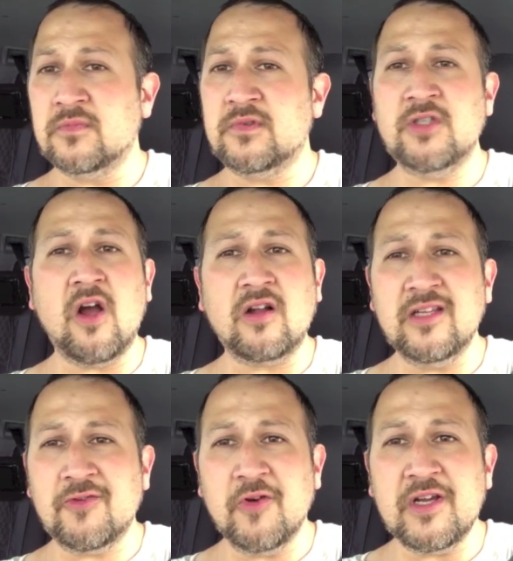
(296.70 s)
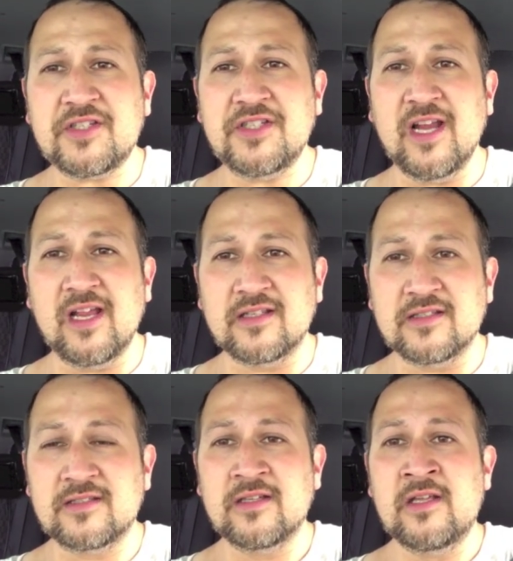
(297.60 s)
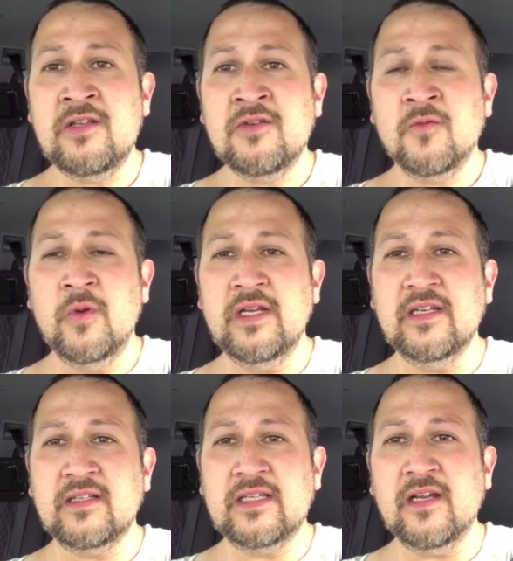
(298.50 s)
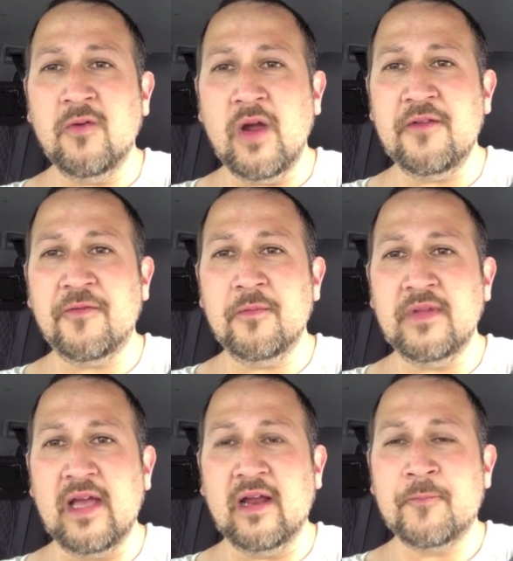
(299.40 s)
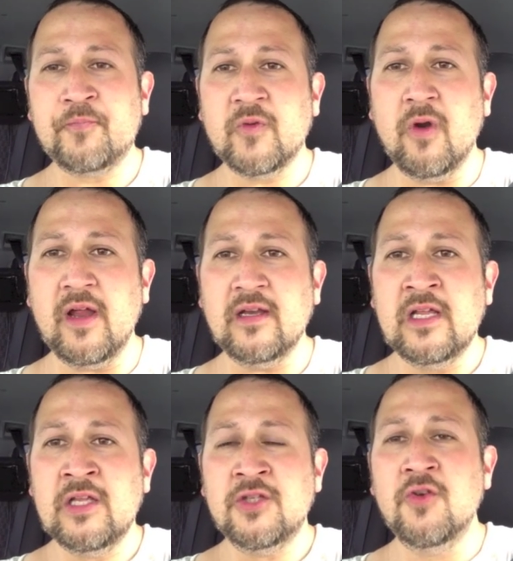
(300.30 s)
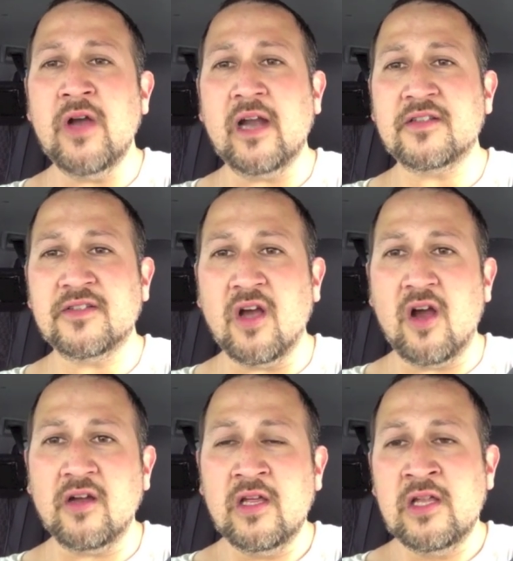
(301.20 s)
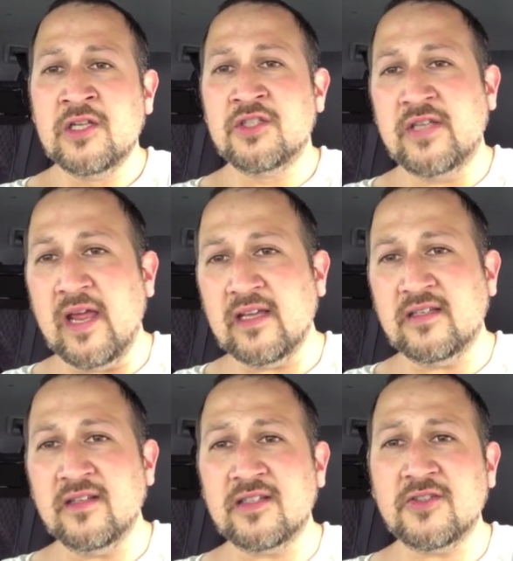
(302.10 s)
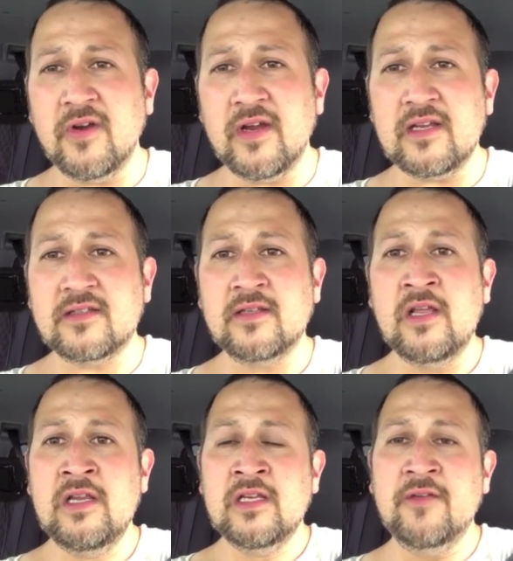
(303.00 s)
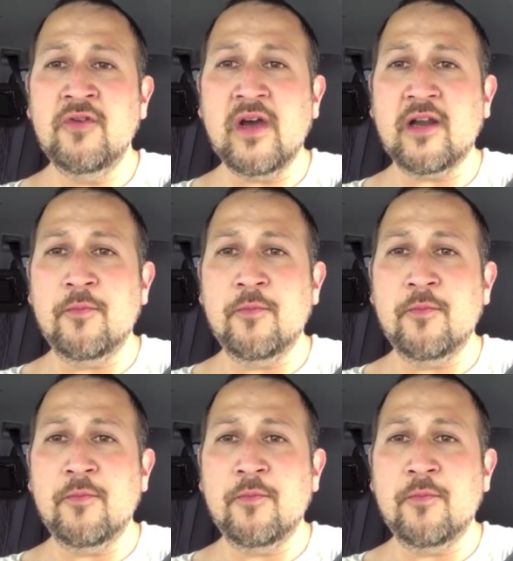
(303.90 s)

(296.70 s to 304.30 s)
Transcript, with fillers: Chocolate Christians. We need to get away from that, right? You got a song, take it to the streets. If you got